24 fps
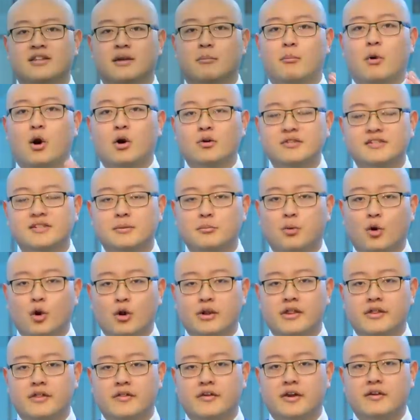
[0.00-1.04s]
The most
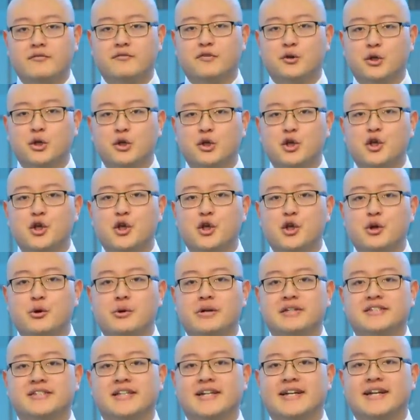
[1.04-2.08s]
important thing for you to do
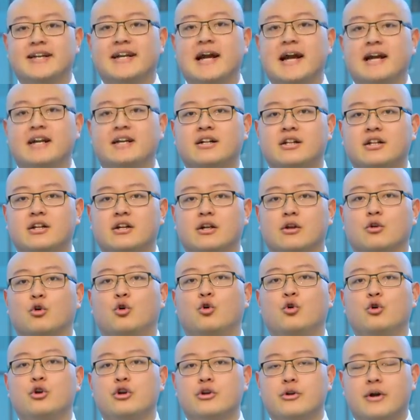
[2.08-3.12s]
is to get clear on
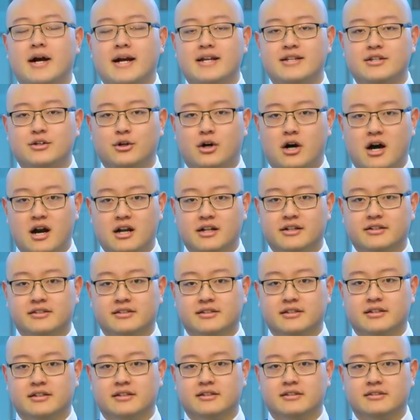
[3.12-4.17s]
who your ideal audience
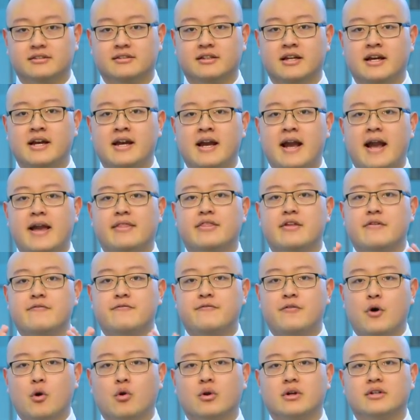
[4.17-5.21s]
is, and then
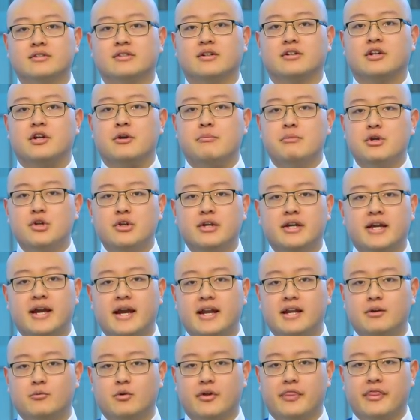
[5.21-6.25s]
focus on
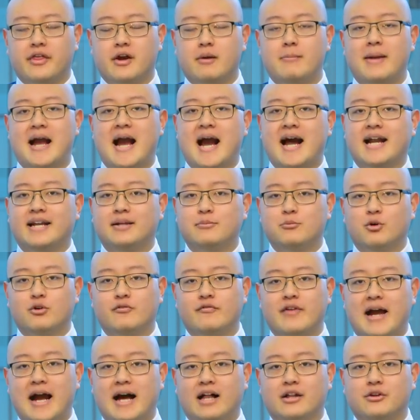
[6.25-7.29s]
communicating with them, adding more
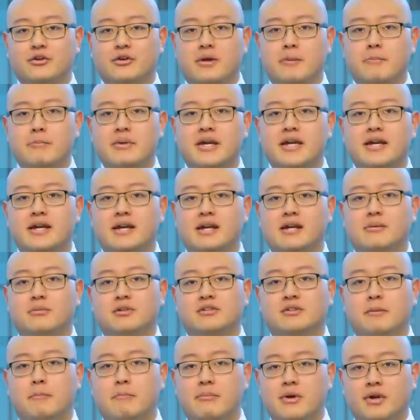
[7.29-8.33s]
value, and being able
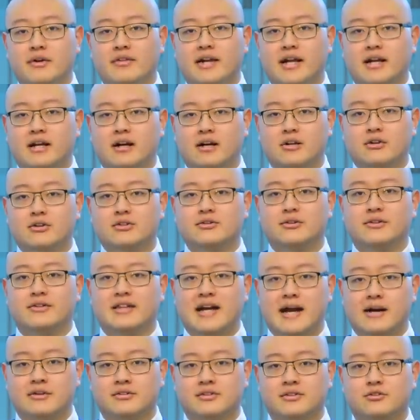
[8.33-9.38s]
to build that one hundred to one
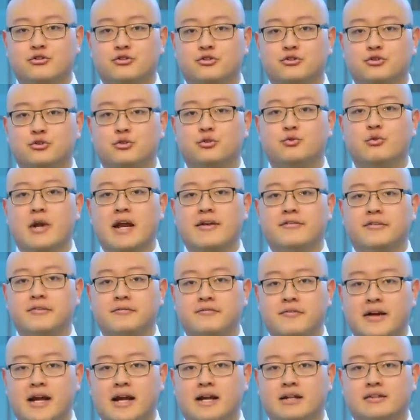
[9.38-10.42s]
thousand true raving
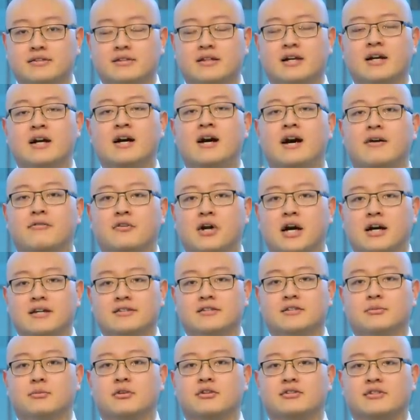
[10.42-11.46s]
fans of
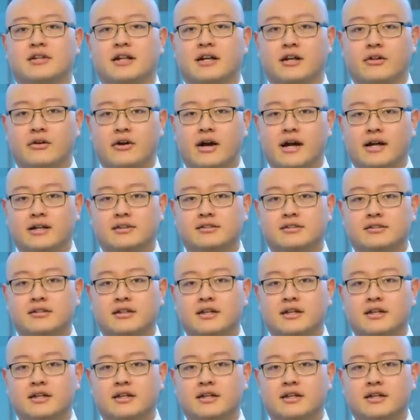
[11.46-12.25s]
customers and clients.